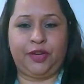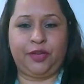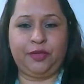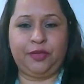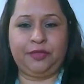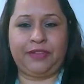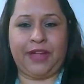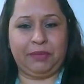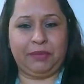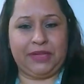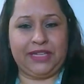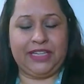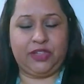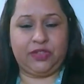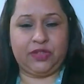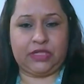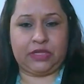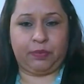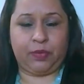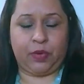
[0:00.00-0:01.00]
family
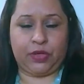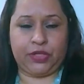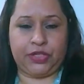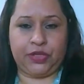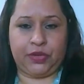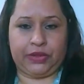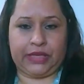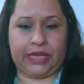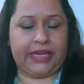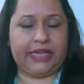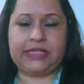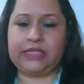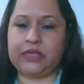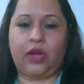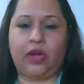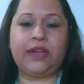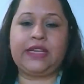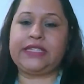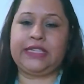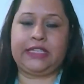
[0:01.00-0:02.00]
to support you on that. It's
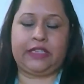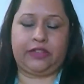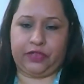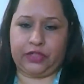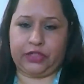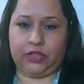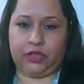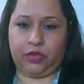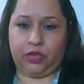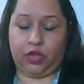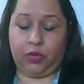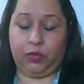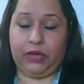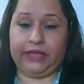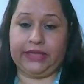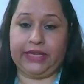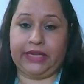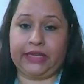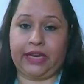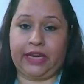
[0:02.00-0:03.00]
honestly difficult to
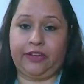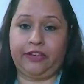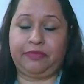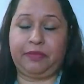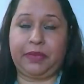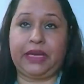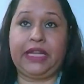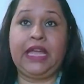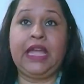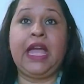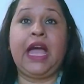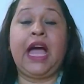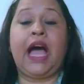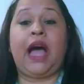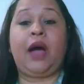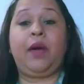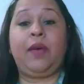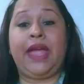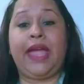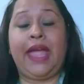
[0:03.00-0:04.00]
accumulate that kind of money.
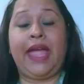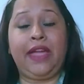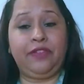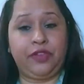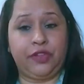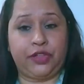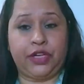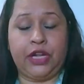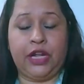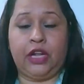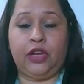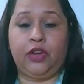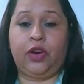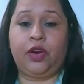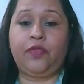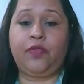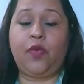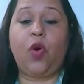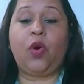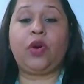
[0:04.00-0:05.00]
However, a
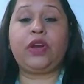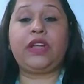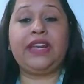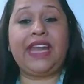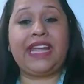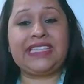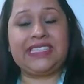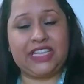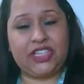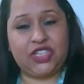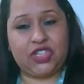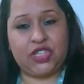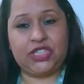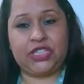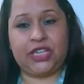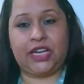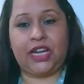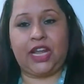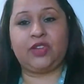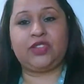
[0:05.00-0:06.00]
lot of
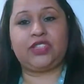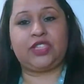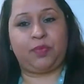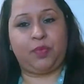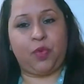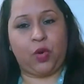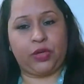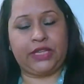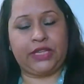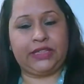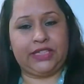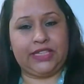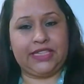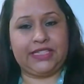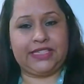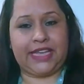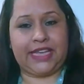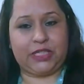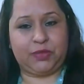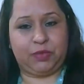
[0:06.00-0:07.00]
organizations are now supporting
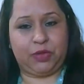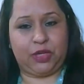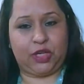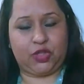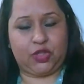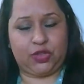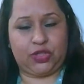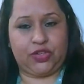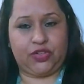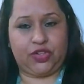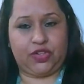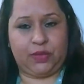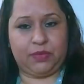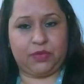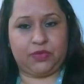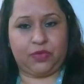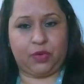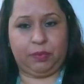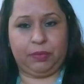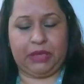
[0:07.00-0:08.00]
these aspirations and
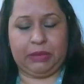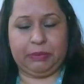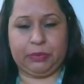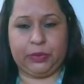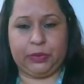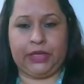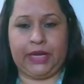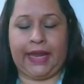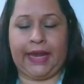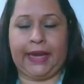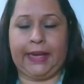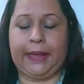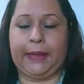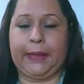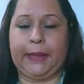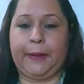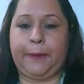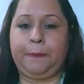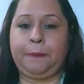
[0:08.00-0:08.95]
dreams for people. And